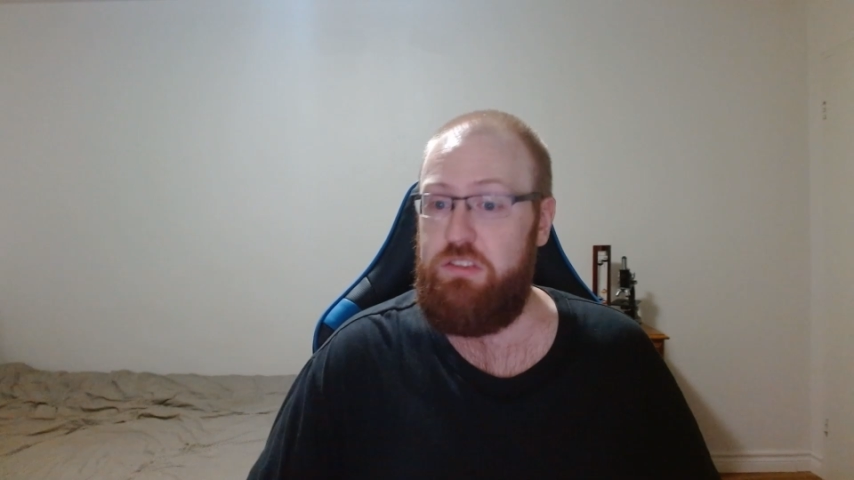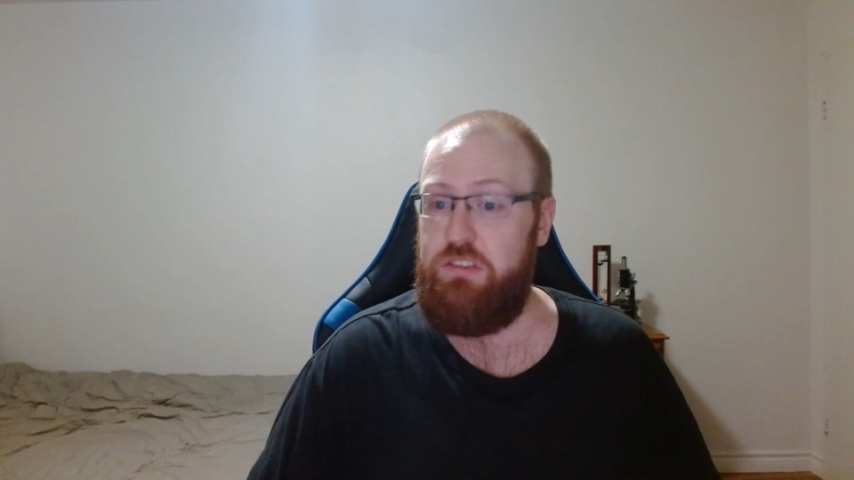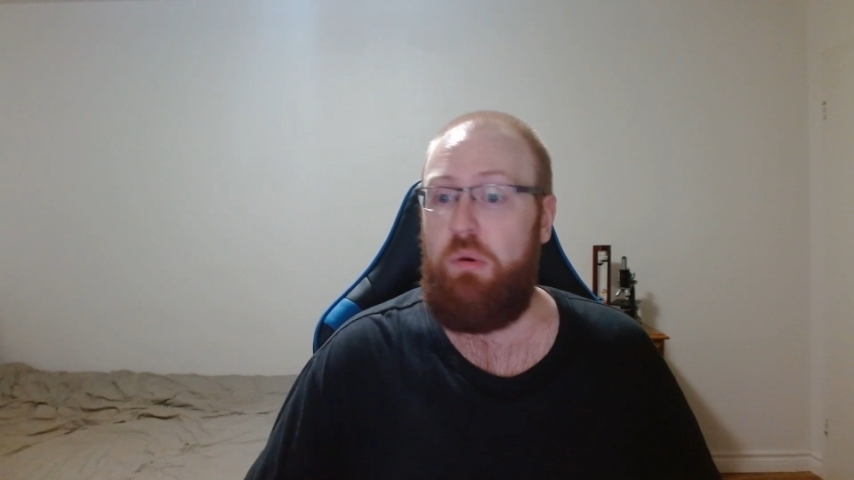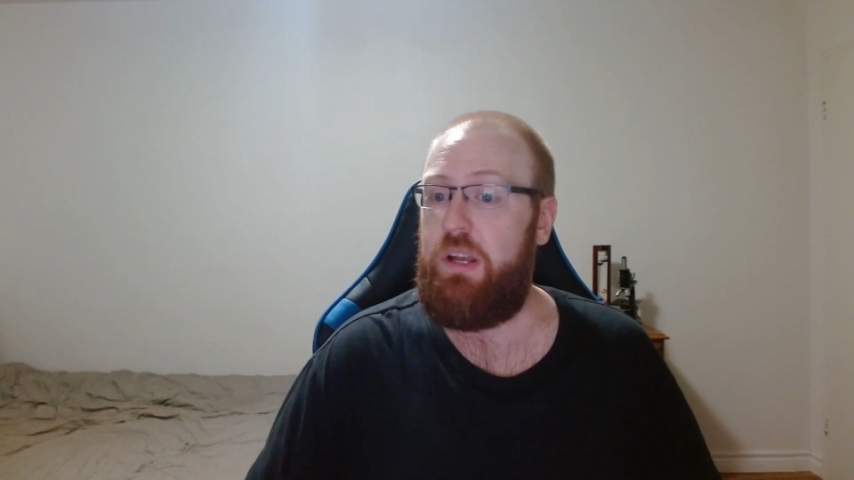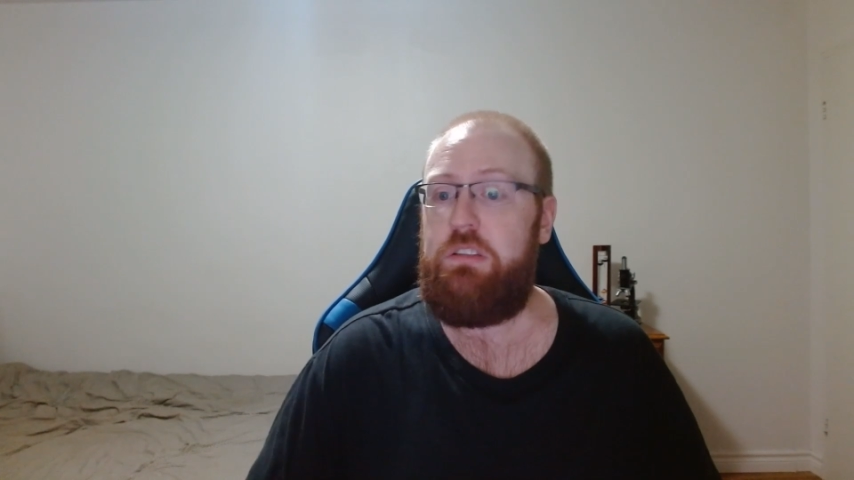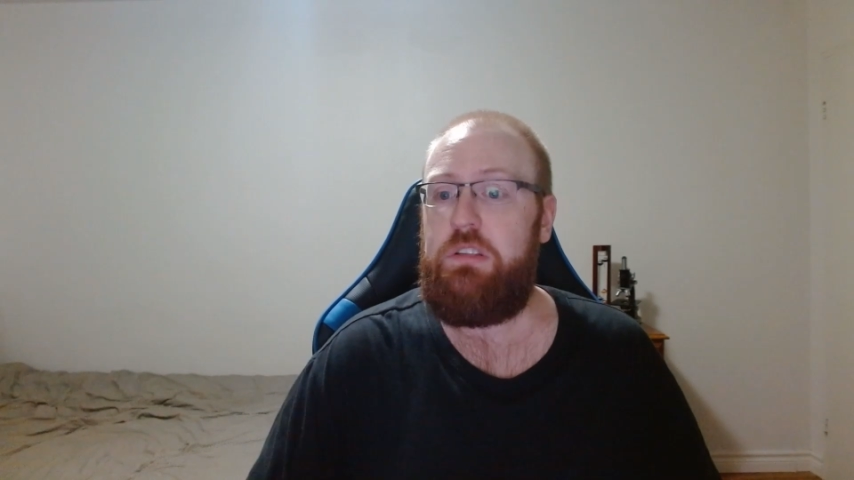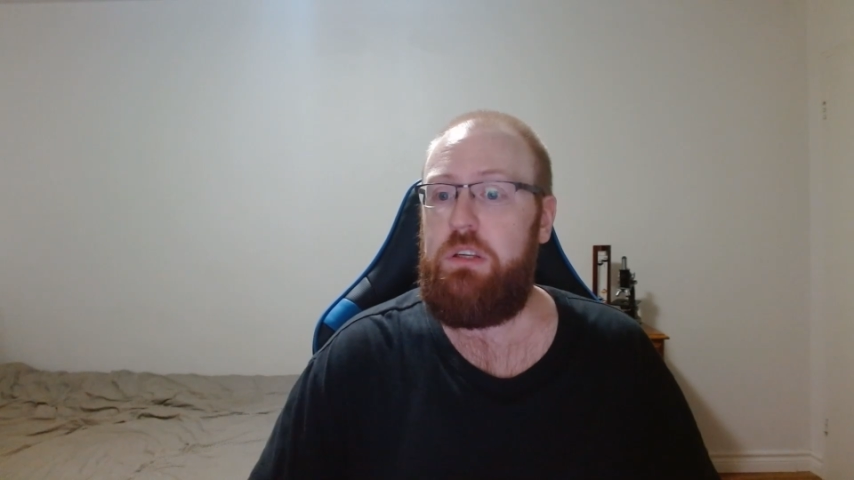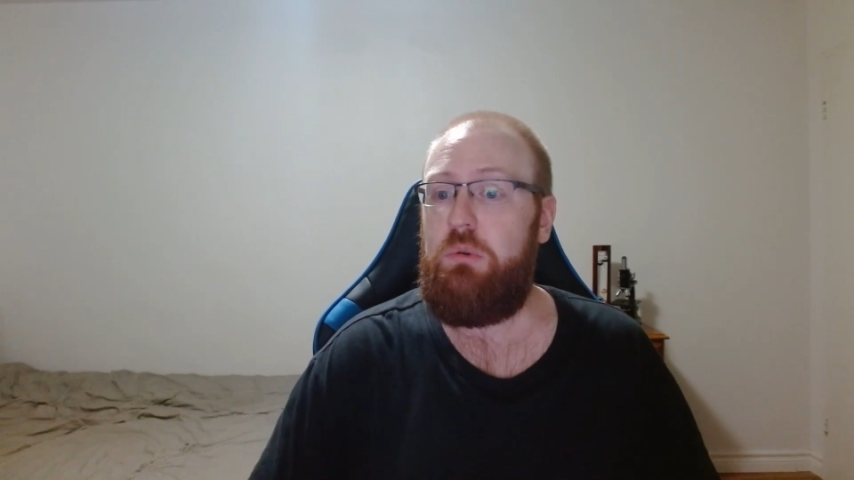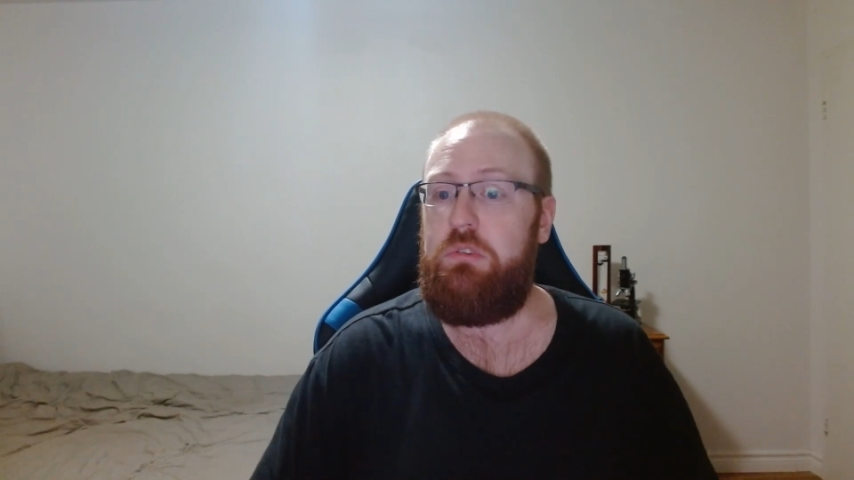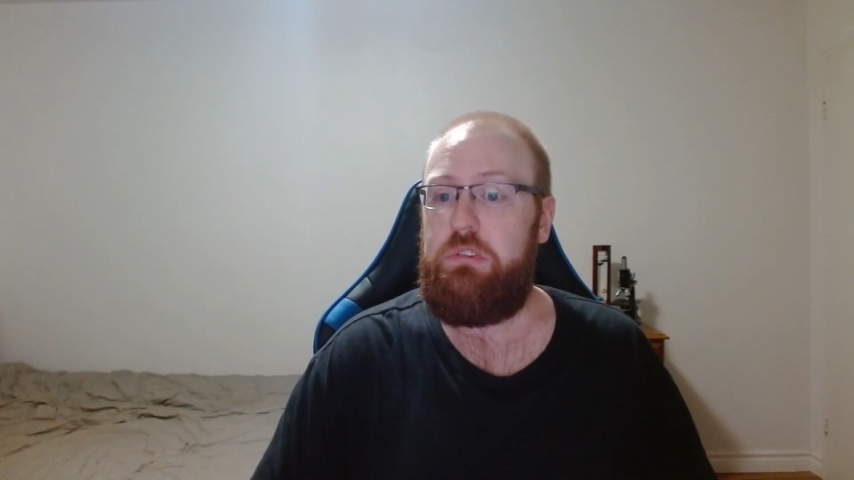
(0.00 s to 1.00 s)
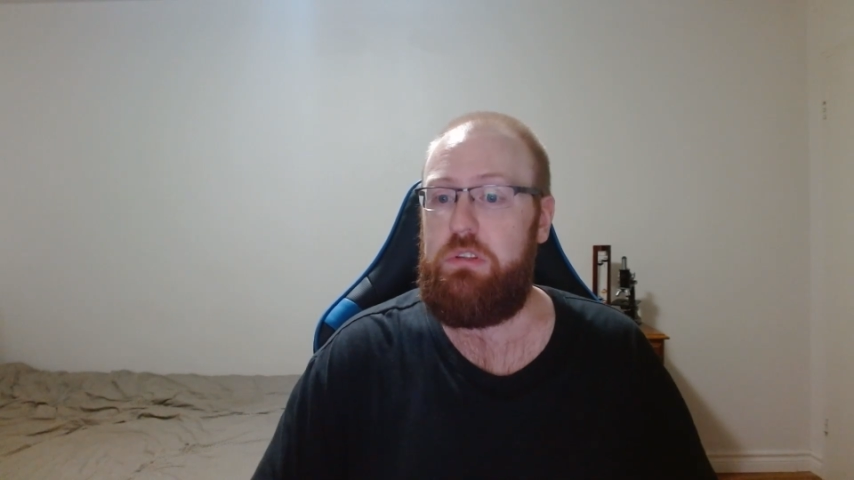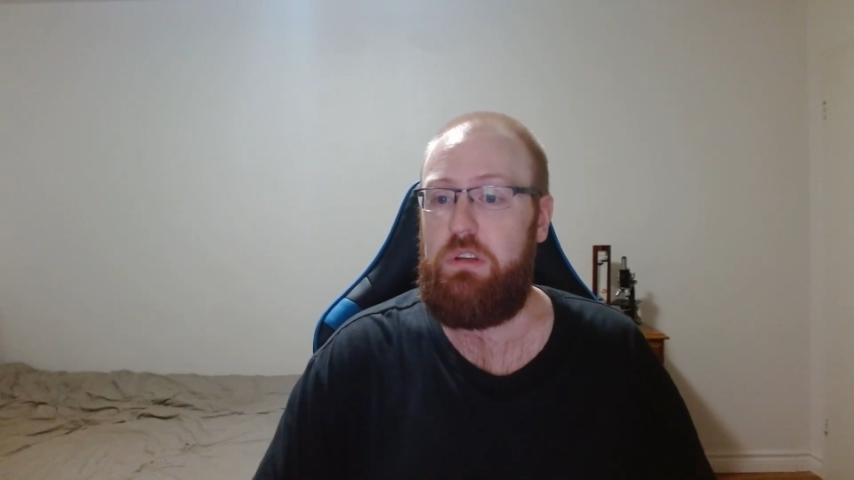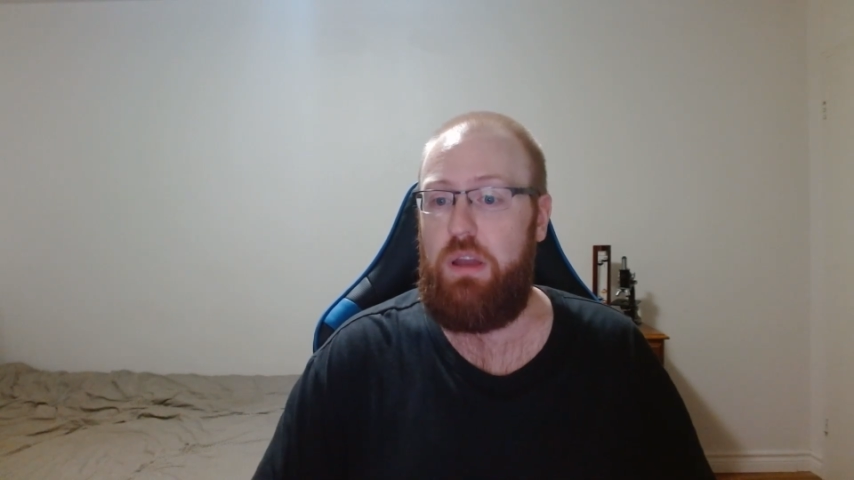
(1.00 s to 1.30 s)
your excuse?